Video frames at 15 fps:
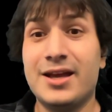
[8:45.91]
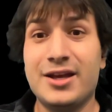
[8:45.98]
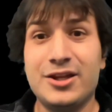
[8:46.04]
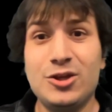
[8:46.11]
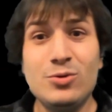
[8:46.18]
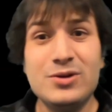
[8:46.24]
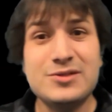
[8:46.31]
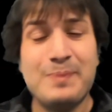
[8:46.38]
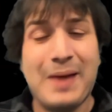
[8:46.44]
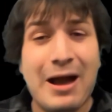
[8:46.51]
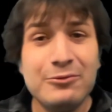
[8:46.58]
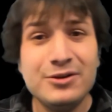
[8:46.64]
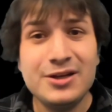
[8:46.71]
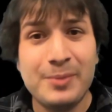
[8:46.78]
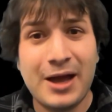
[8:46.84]
U is
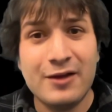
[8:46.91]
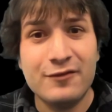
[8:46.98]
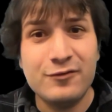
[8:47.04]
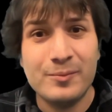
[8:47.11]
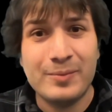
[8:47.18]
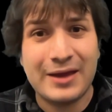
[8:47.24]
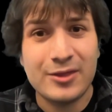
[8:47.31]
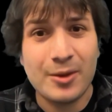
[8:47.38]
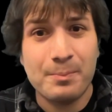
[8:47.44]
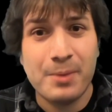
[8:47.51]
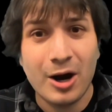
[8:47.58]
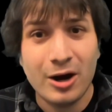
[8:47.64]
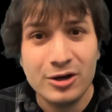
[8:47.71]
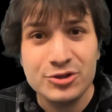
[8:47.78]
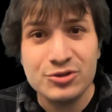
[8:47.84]
bounded above by the
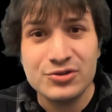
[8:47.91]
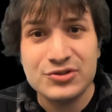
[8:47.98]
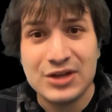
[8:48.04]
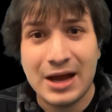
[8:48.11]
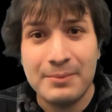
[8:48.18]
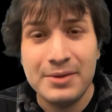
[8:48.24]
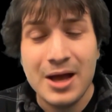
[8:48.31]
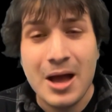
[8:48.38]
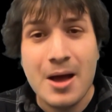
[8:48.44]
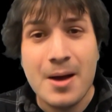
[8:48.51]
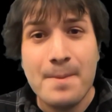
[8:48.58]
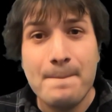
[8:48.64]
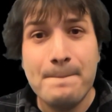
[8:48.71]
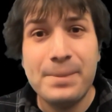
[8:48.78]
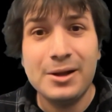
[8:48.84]
partial sum
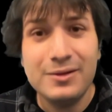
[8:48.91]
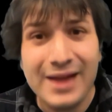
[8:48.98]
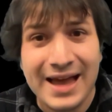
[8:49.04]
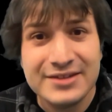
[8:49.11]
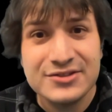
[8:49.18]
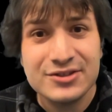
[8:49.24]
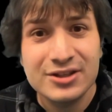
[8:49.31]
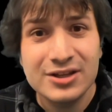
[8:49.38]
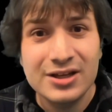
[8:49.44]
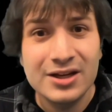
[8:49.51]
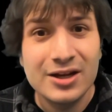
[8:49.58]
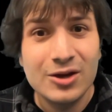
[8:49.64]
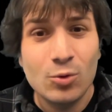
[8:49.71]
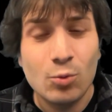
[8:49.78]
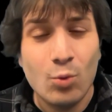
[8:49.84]
plus
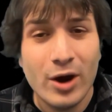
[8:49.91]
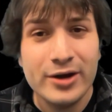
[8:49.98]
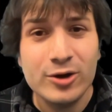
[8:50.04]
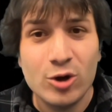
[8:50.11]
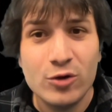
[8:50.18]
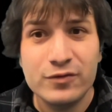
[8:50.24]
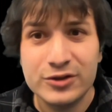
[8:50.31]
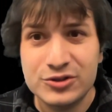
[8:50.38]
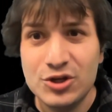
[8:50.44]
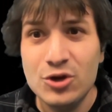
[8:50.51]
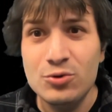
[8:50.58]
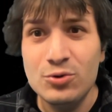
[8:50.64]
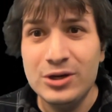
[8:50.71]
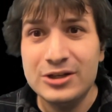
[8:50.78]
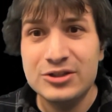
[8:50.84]
1 over
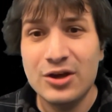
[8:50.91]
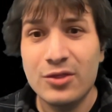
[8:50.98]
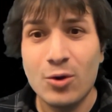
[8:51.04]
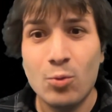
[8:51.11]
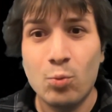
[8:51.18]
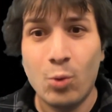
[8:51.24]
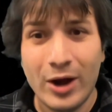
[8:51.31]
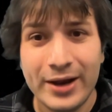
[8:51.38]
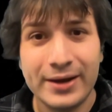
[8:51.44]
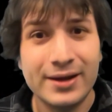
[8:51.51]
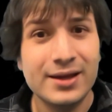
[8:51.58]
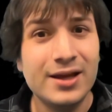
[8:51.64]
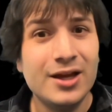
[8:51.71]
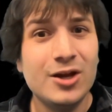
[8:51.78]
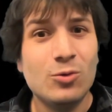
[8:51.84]
2 to the 1.
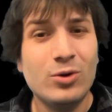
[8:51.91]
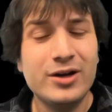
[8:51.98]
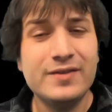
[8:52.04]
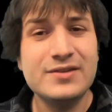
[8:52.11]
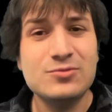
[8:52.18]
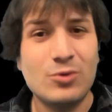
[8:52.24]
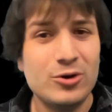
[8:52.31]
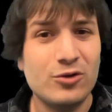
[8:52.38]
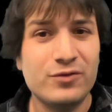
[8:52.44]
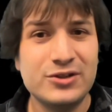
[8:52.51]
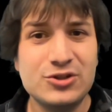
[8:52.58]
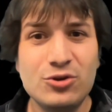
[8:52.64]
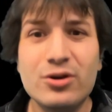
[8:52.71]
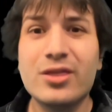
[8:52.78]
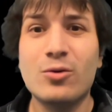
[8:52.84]
Where did this 1 over
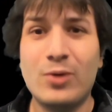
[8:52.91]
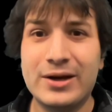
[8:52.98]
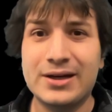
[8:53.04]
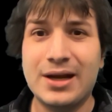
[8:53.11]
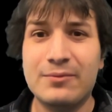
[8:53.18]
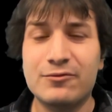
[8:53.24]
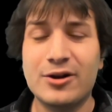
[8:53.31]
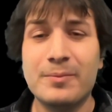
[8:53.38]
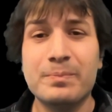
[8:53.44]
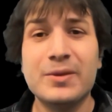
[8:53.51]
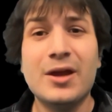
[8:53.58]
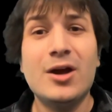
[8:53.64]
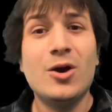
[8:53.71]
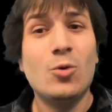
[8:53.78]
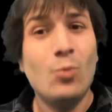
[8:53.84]
2 to the 1 come from?
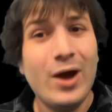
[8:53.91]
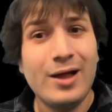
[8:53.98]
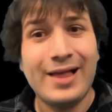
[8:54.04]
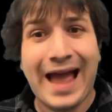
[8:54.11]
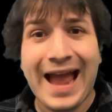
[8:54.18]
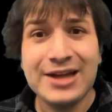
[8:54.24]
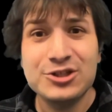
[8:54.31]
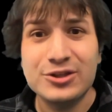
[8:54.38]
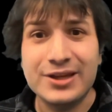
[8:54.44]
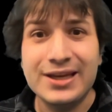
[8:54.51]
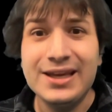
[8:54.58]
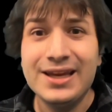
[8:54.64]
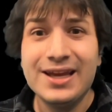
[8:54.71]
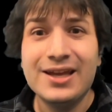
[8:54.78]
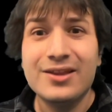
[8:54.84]
Well, actually,
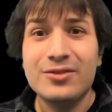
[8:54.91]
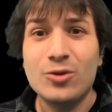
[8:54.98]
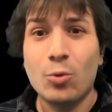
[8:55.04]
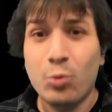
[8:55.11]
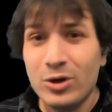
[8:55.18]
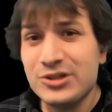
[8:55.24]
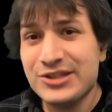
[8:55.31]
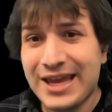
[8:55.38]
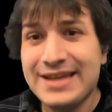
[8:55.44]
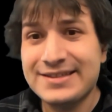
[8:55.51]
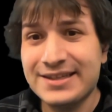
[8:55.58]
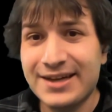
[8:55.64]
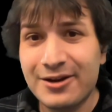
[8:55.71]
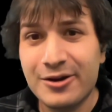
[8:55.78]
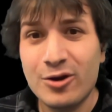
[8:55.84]
the worst case
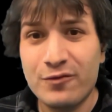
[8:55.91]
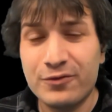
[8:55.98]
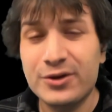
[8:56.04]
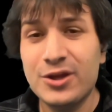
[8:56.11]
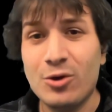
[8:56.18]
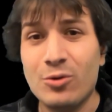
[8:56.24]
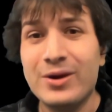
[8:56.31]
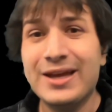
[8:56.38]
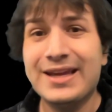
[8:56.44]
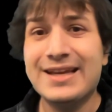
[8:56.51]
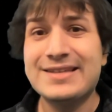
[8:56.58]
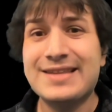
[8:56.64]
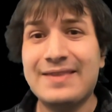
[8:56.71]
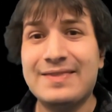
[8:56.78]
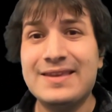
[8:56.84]
scenario for U is
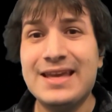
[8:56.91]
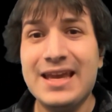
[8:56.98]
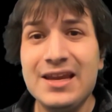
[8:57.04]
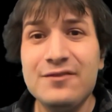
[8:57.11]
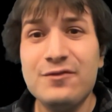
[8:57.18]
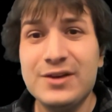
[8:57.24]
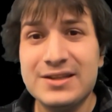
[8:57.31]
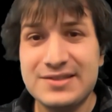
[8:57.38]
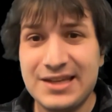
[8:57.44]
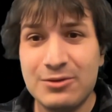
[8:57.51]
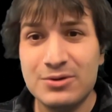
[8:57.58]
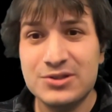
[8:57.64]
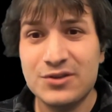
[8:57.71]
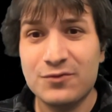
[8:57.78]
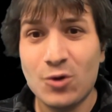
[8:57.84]
that the infinite
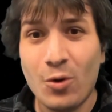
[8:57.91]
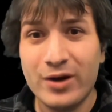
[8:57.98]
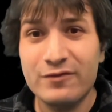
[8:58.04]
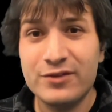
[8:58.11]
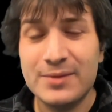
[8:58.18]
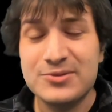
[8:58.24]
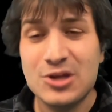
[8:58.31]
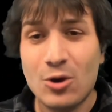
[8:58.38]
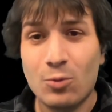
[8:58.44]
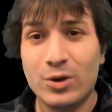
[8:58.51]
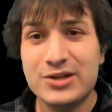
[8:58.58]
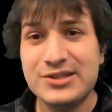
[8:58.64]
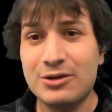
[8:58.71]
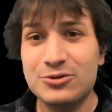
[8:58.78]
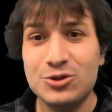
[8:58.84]
sequence of coin flips
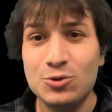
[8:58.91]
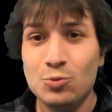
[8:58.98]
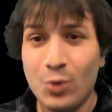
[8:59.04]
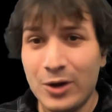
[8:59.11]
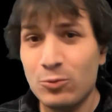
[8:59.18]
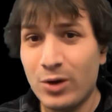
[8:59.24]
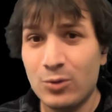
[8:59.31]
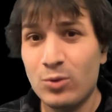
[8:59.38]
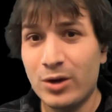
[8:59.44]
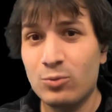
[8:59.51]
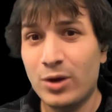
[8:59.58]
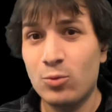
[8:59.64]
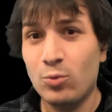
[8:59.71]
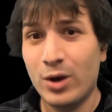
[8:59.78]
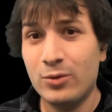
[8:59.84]
works out to 1, 1, 1,
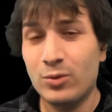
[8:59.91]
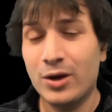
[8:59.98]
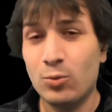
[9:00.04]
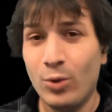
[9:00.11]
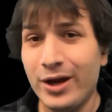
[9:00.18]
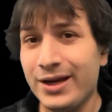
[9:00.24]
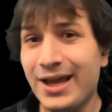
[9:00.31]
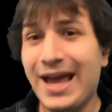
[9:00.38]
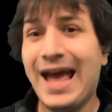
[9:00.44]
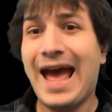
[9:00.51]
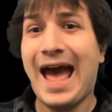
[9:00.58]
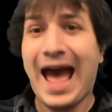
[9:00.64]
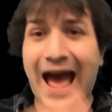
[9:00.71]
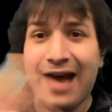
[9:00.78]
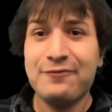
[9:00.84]
1, 1, 1, 1
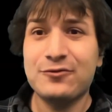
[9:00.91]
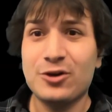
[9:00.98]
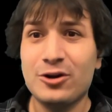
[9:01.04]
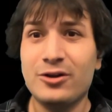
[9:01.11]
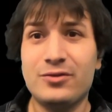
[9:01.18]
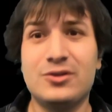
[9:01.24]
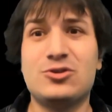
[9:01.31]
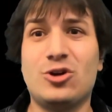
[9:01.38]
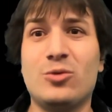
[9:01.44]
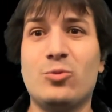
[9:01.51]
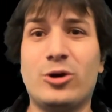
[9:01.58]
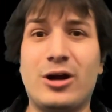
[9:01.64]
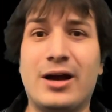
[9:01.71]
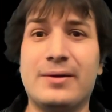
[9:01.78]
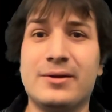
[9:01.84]
after the term we're
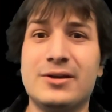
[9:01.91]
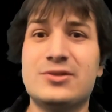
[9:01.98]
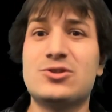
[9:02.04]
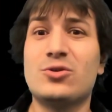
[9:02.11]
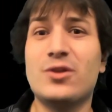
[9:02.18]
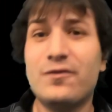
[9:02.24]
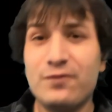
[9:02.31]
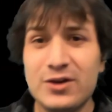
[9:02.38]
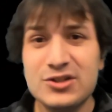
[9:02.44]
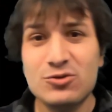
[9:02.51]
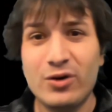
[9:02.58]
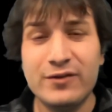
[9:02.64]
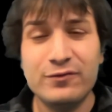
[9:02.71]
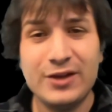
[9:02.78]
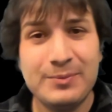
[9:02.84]
on. So the first
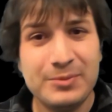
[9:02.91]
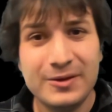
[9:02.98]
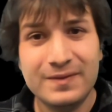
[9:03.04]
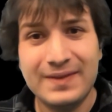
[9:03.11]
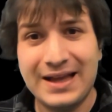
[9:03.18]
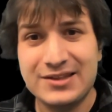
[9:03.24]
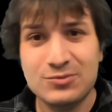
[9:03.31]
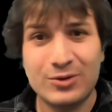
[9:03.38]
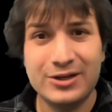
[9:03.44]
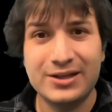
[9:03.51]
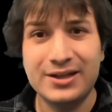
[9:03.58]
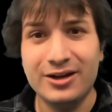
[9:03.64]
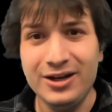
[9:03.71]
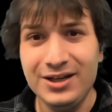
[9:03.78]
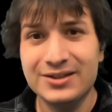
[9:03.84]
coin flip, that's written
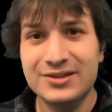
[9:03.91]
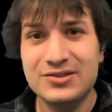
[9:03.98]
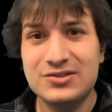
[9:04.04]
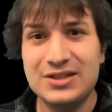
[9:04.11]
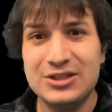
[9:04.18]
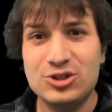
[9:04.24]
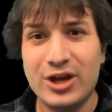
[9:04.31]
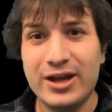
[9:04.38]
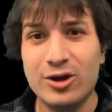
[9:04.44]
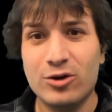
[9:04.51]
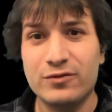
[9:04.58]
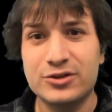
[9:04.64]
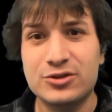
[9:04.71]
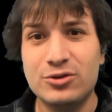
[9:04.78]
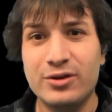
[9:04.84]
here, CJ
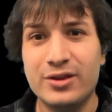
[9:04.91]
over 2 to the